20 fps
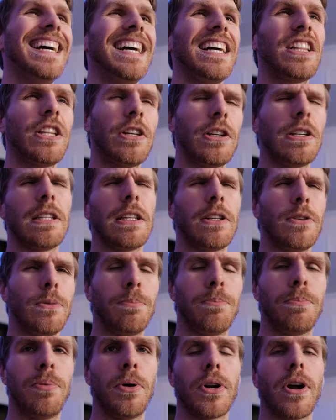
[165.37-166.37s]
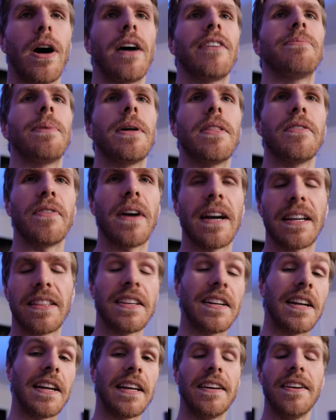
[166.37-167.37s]
clearly a little put off by the fact
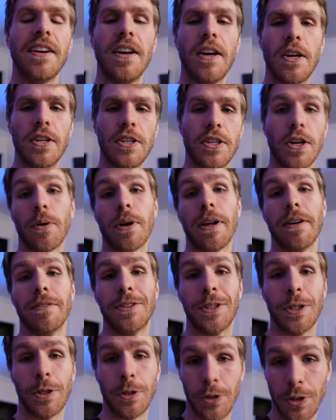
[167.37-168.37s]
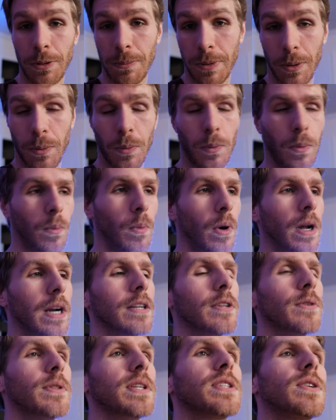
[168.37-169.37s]
that I don't have children but want
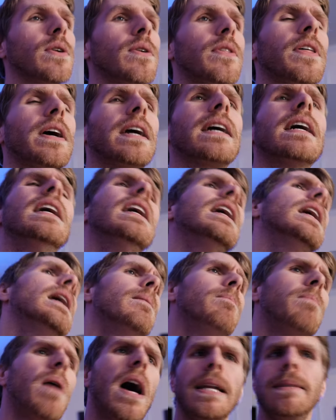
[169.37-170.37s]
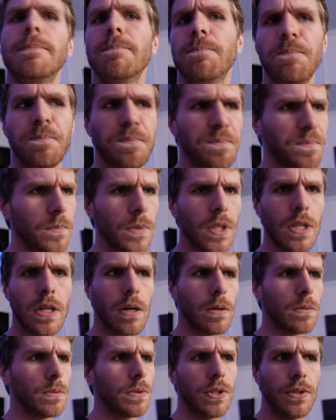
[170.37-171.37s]
to do this whole thing. But, you
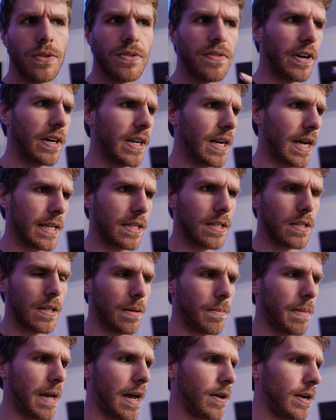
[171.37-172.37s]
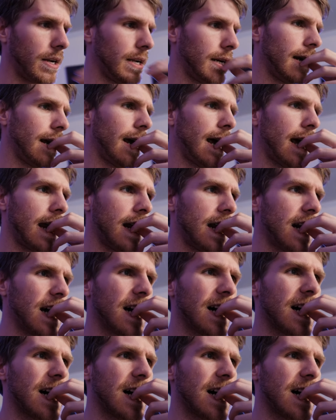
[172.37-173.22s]
know, she was very nice about it. And